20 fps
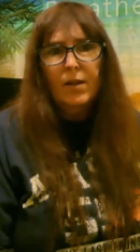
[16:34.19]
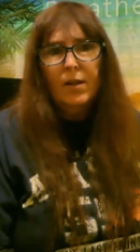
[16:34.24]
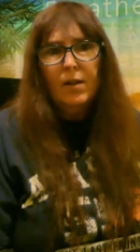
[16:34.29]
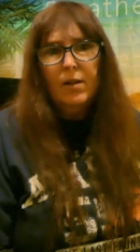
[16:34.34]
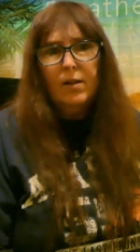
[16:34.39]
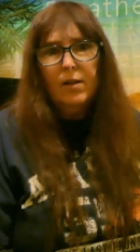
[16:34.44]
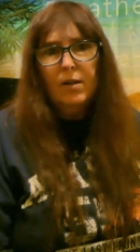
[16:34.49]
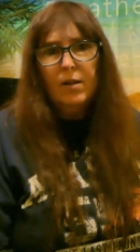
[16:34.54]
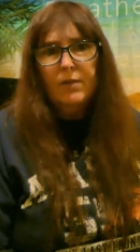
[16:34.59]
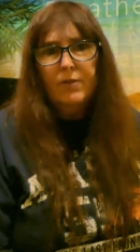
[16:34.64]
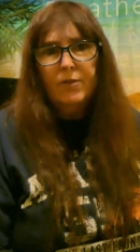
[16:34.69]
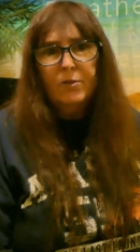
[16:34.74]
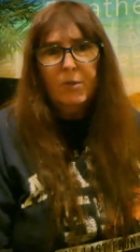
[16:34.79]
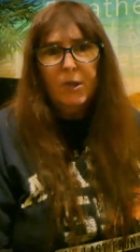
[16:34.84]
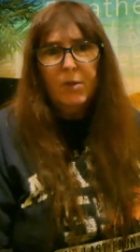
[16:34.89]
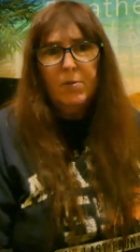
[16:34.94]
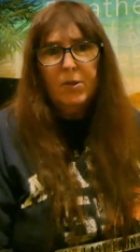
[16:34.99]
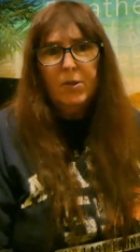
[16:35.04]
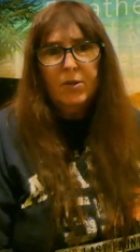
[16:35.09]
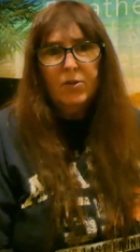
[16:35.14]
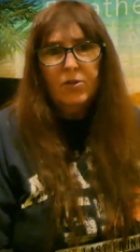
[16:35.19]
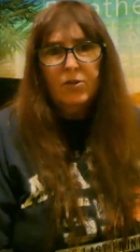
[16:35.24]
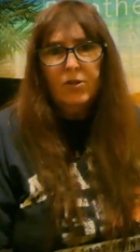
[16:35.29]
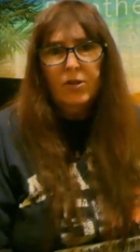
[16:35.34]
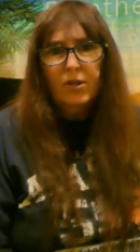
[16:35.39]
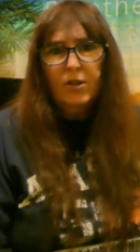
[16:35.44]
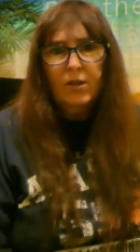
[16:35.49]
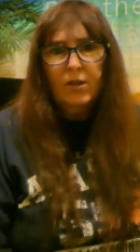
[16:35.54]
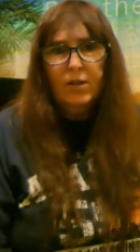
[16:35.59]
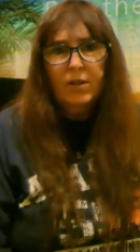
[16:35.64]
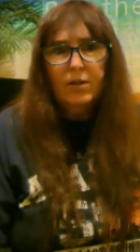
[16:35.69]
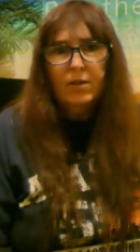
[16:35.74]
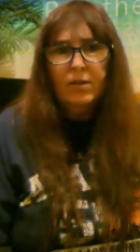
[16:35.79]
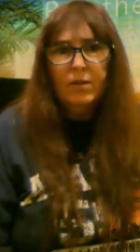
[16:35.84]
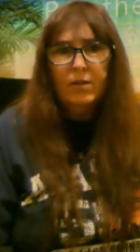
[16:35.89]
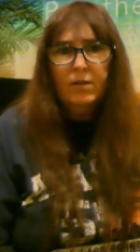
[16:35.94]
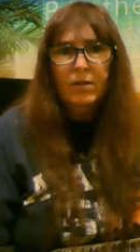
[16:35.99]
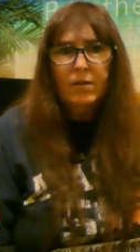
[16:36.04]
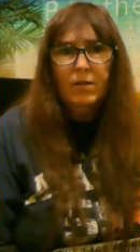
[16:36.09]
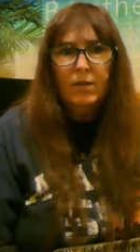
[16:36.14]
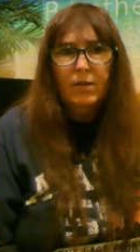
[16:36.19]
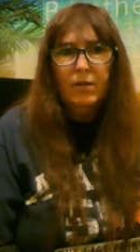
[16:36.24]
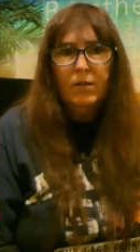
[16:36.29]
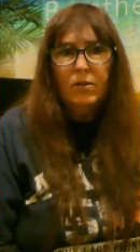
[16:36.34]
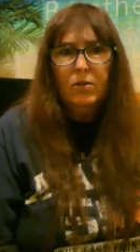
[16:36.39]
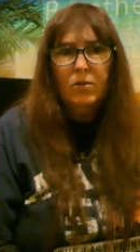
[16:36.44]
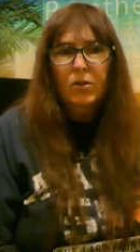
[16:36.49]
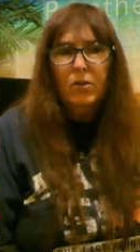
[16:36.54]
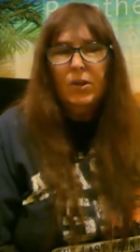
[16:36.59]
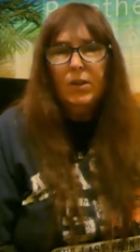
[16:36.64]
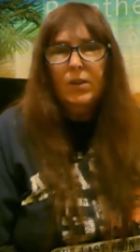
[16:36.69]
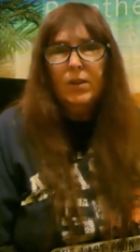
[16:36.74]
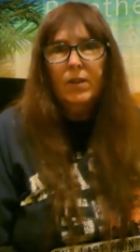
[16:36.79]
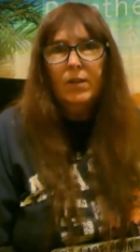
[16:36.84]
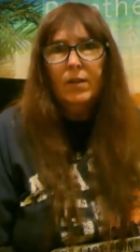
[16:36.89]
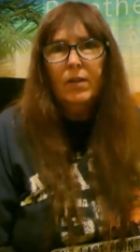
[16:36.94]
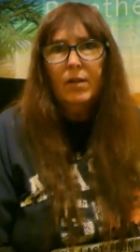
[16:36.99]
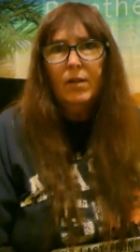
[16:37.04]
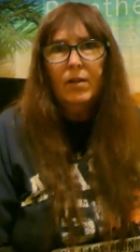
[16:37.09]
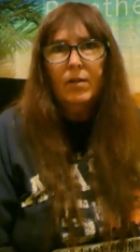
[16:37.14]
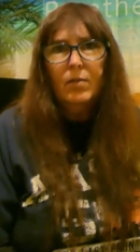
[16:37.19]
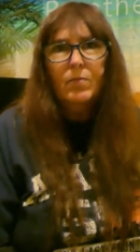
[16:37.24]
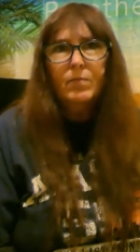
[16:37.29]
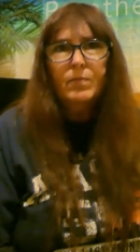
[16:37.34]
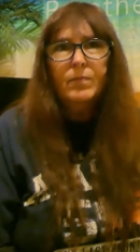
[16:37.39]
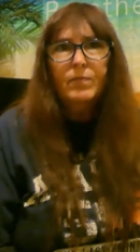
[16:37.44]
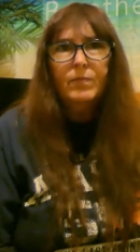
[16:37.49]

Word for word: a lot of you might be interested in doing um,